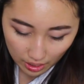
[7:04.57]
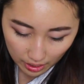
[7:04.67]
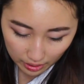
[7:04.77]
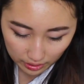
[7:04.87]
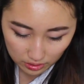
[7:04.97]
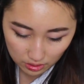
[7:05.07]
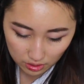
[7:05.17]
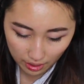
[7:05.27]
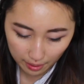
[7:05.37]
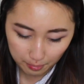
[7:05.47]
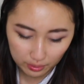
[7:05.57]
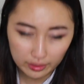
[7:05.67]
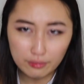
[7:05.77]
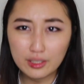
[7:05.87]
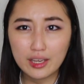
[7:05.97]
and I
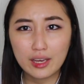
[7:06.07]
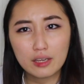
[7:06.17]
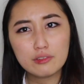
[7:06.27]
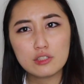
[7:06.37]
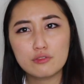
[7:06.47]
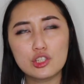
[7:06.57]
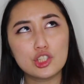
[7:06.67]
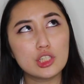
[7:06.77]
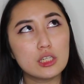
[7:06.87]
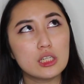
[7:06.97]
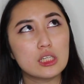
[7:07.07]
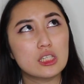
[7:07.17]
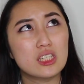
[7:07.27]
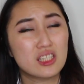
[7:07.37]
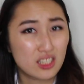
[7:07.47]
believe the canvas version
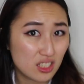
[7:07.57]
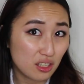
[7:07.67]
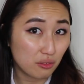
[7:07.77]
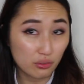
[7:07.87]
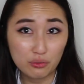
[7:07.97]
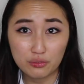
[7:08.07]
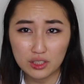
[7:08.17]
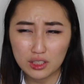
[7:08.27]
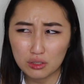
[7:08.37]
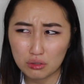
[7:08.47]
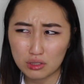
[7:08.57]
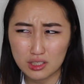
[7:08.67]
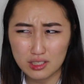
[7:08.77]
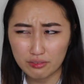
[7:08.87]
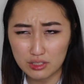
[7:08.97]
is $16.50 or
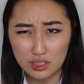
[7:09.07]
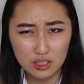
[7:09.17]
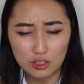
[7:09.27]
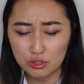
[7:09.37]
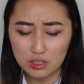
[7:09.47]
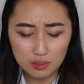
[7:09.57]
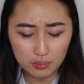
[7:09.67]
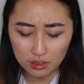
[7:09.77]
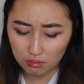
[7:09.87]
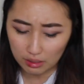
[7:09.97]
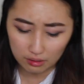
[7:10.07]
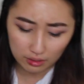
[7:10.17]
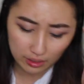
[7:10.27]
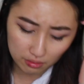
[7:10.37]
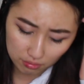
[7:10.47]
$1700, something around
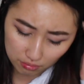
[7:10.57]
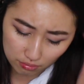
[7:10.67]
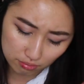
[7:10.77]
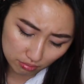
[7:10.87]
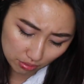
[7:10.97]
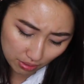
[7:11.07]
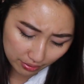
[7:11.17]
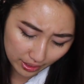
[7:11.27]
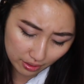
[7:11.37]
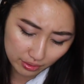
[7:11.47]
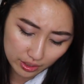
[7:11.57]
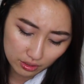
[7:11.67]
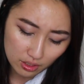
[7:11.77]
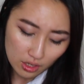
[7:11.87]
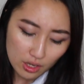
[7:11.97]
that area.